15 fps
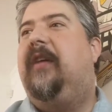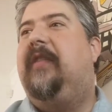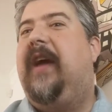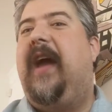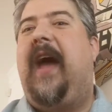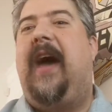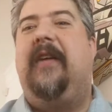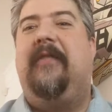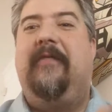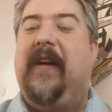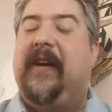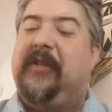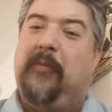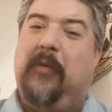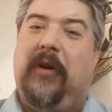They had a
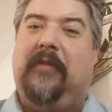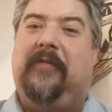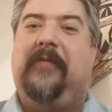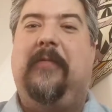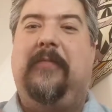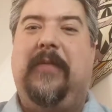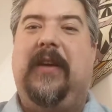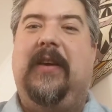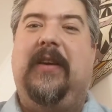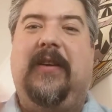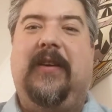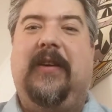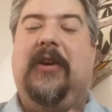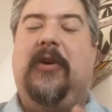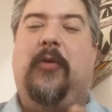Vespa from the
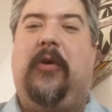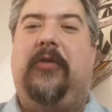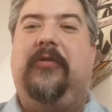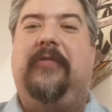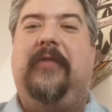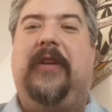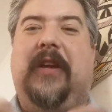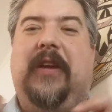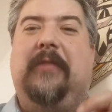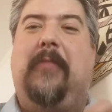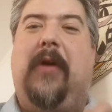Quadrophenia